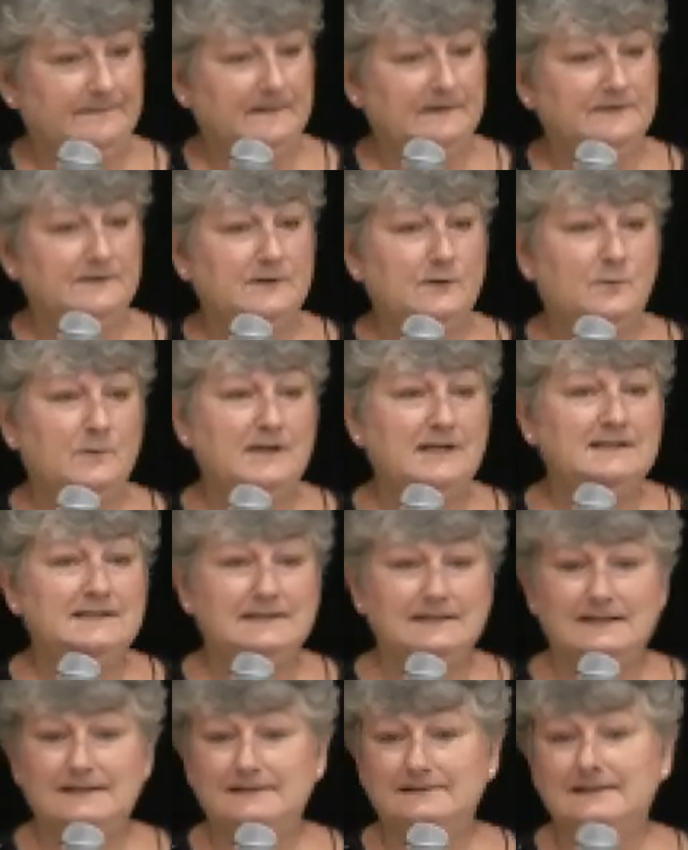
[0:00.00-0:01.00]
So we
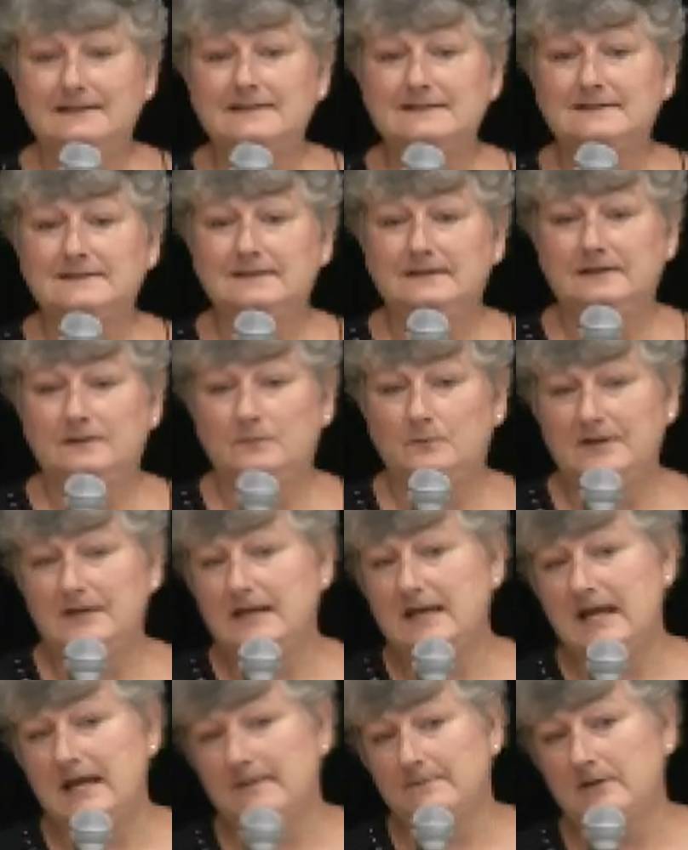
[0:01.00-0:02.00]
did listen, and we
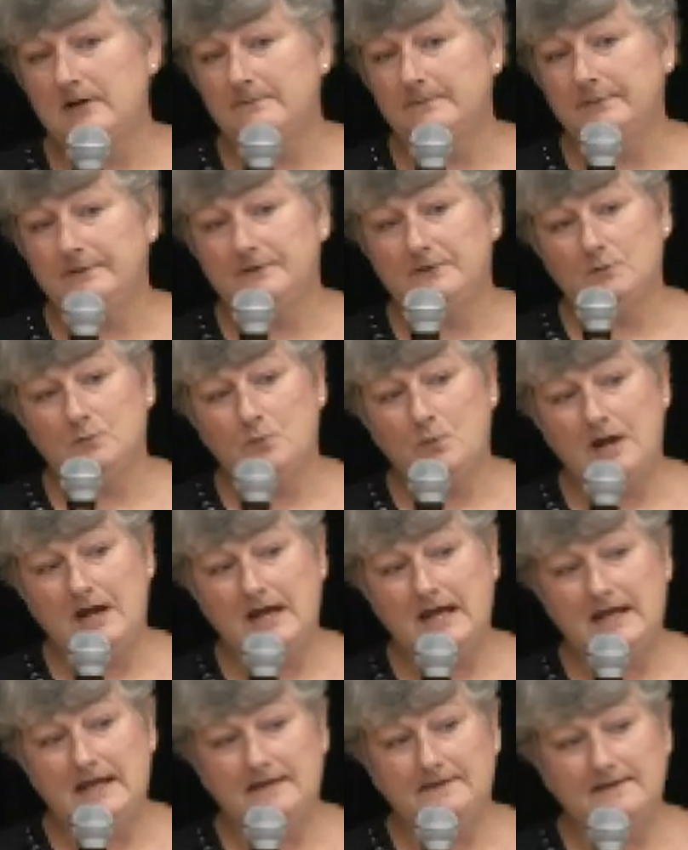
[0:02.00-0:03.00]
came up with a
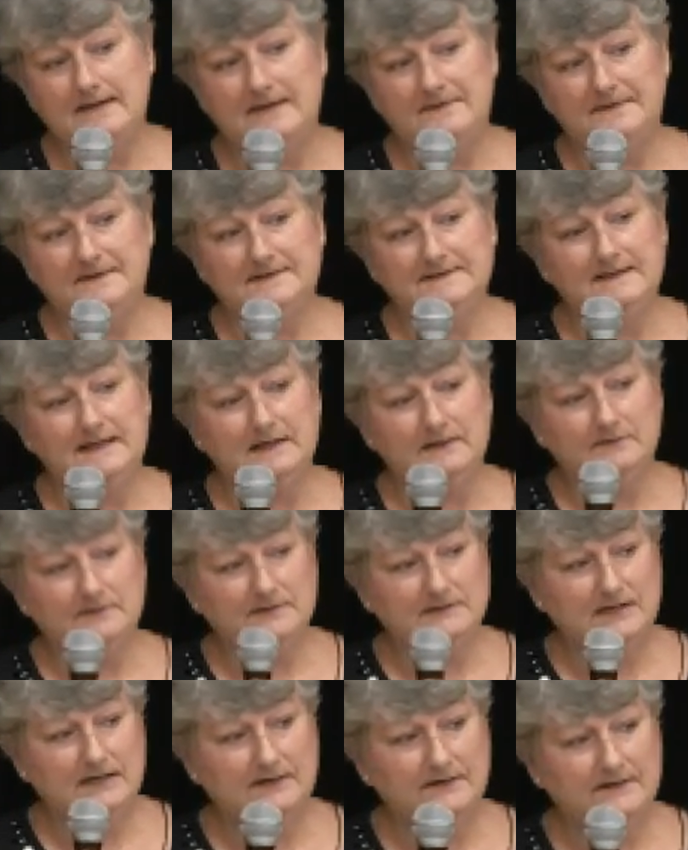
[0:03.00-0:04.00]
way that the
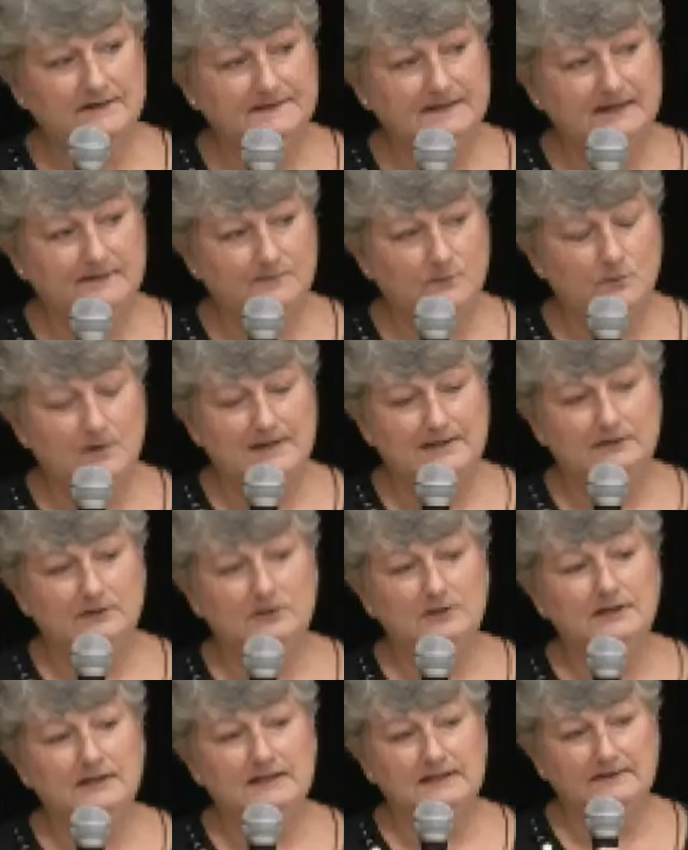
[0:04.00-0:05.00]
secretaries have a way to
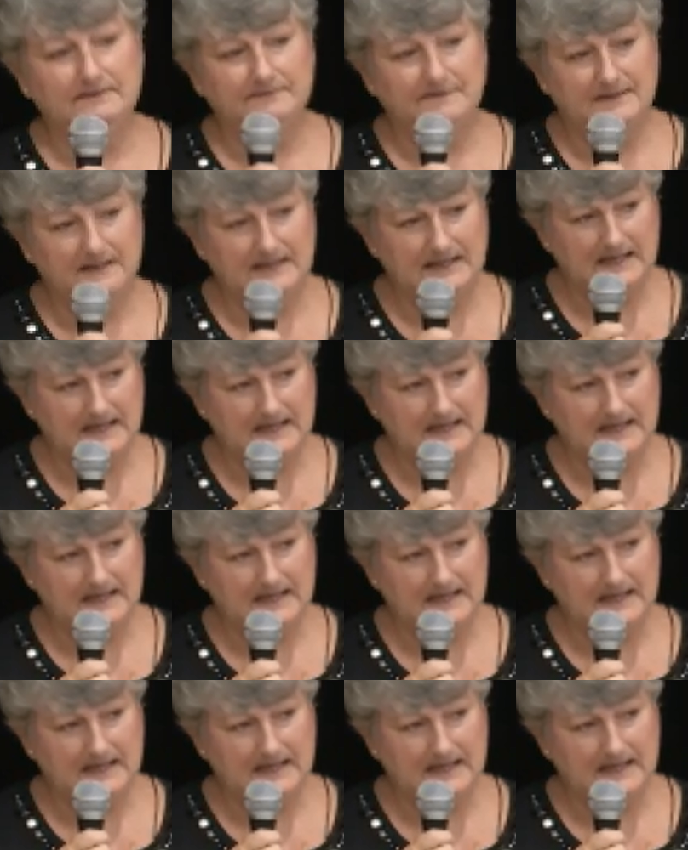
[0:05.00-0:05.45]
look at Infinite